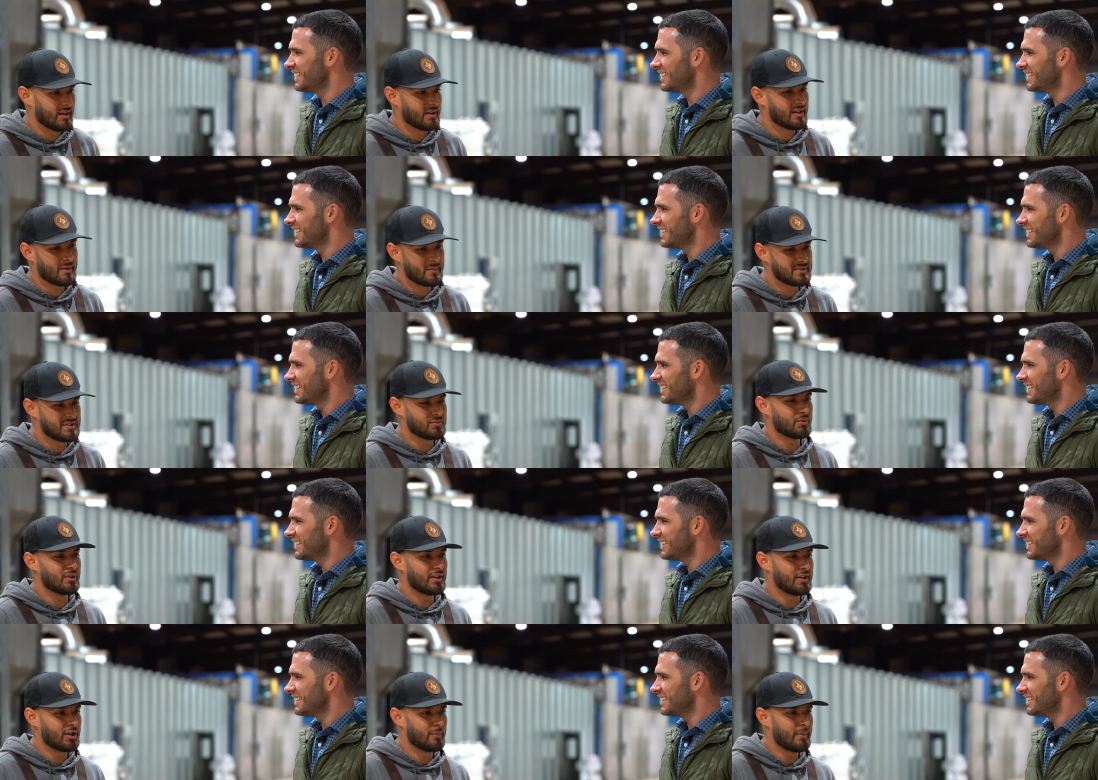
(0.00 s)
Speaker 1: and I mean, really
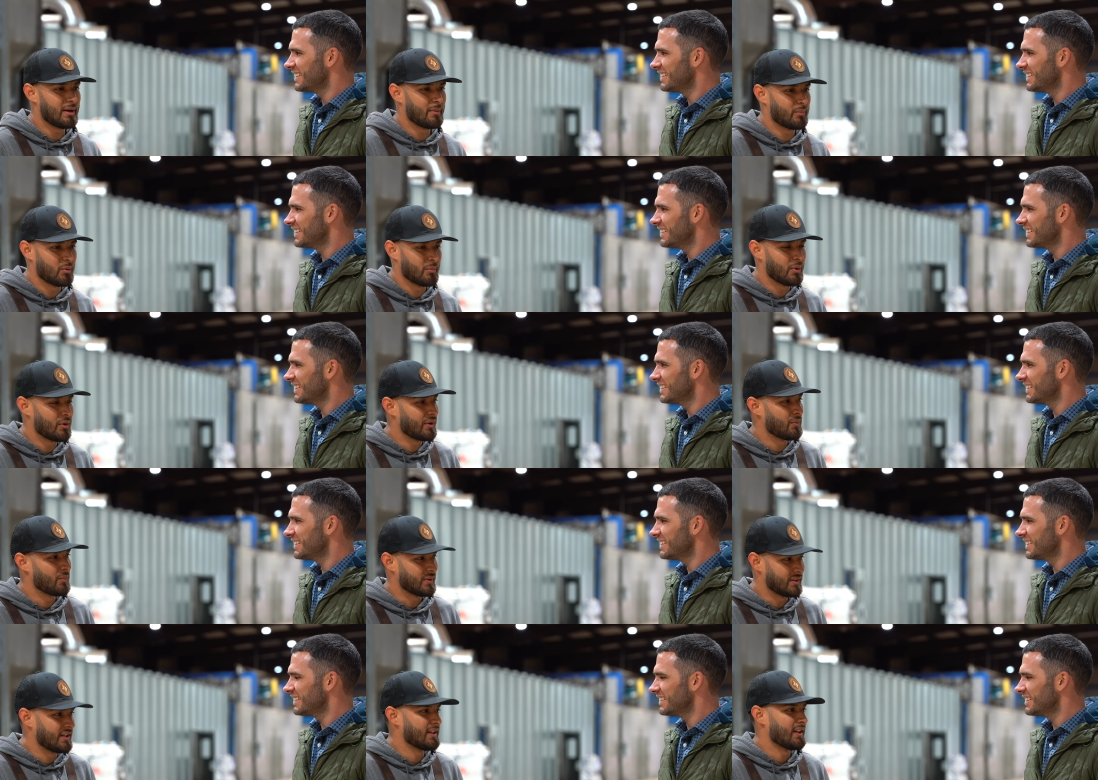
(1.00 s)
good about promoting
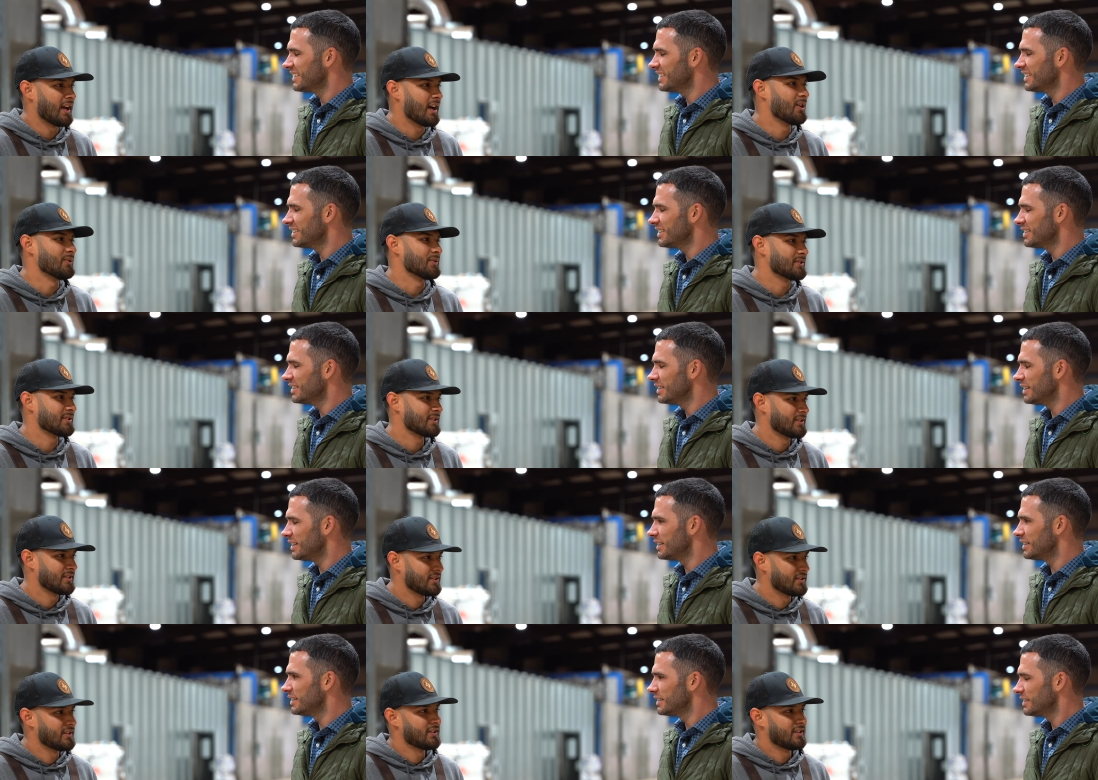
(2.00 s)
within house. Yeah.
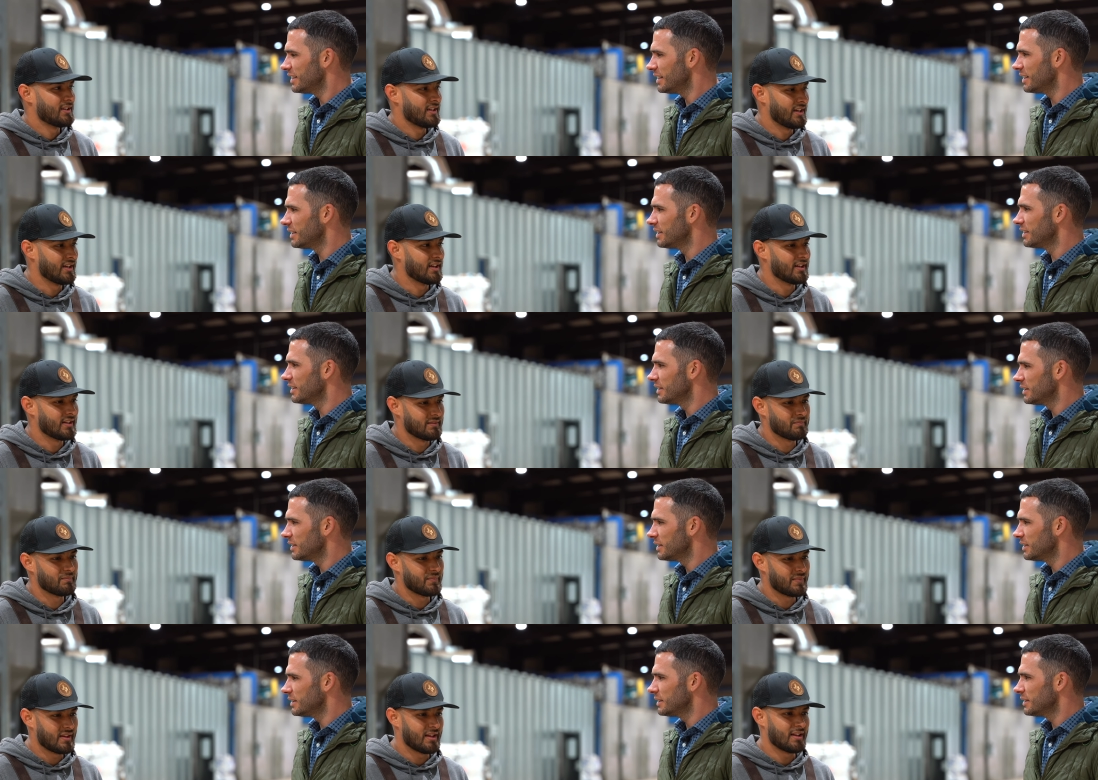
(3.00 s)
yeah. And
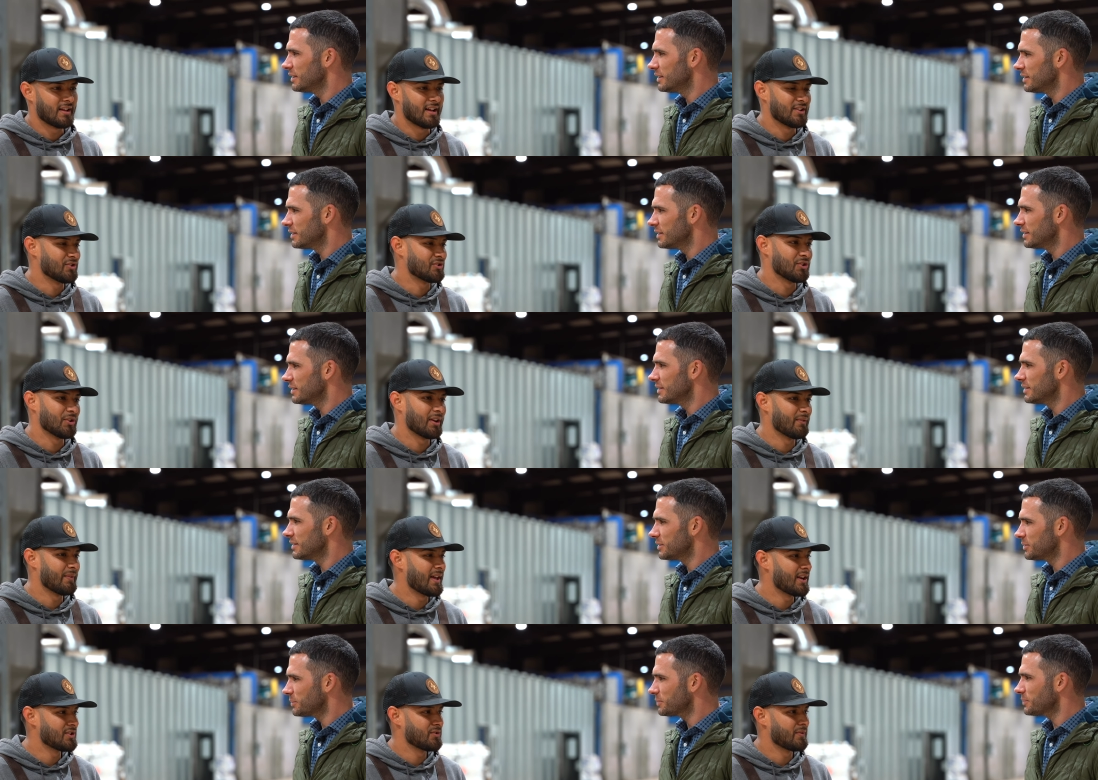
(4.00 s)
I just took
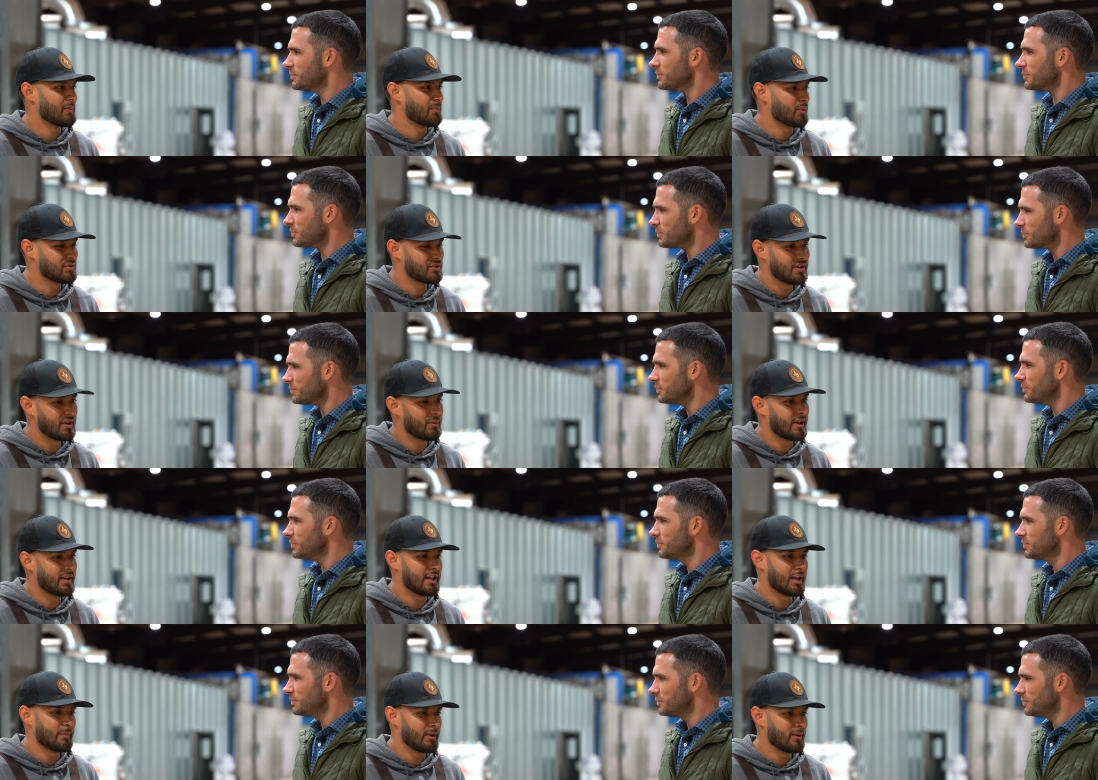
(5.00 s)
advantage of the opportunity when it
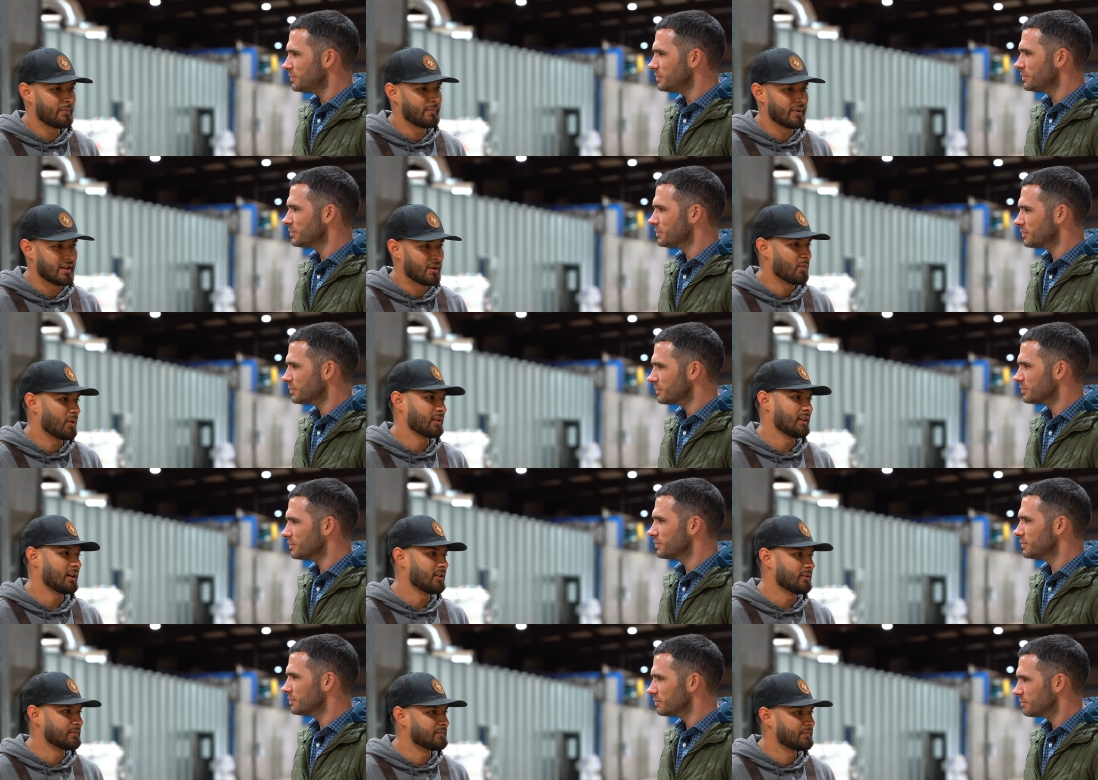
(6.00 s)
came up and it worked
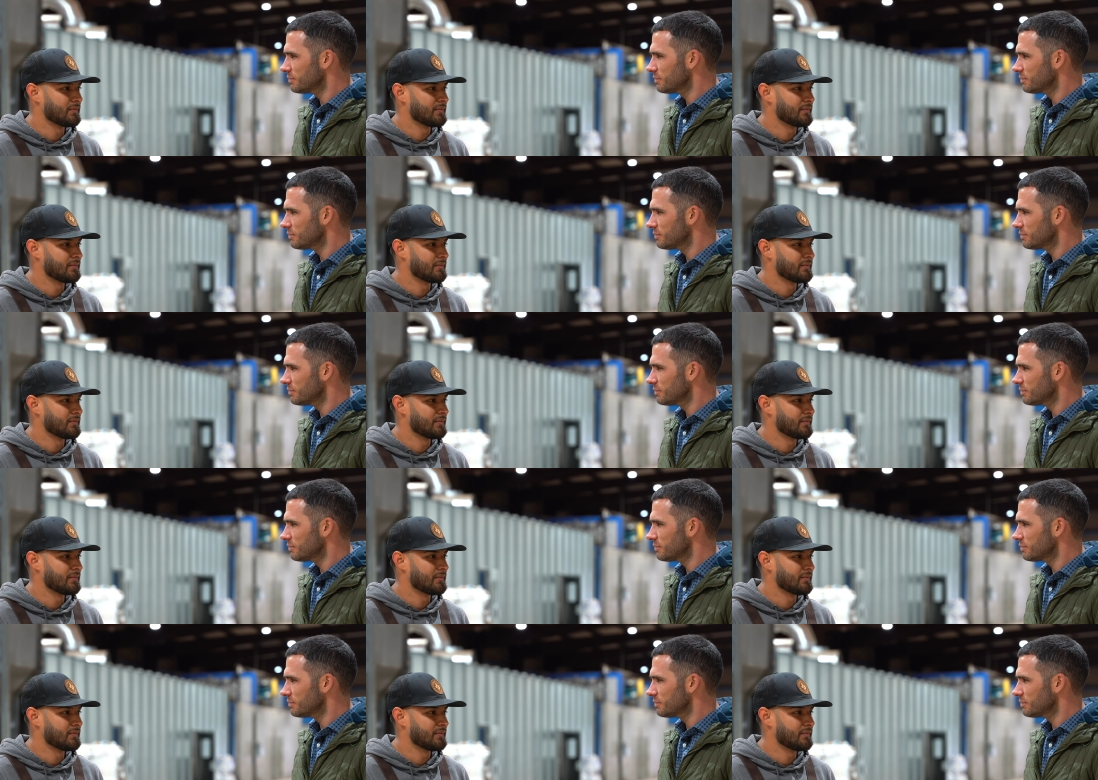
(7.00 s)
out.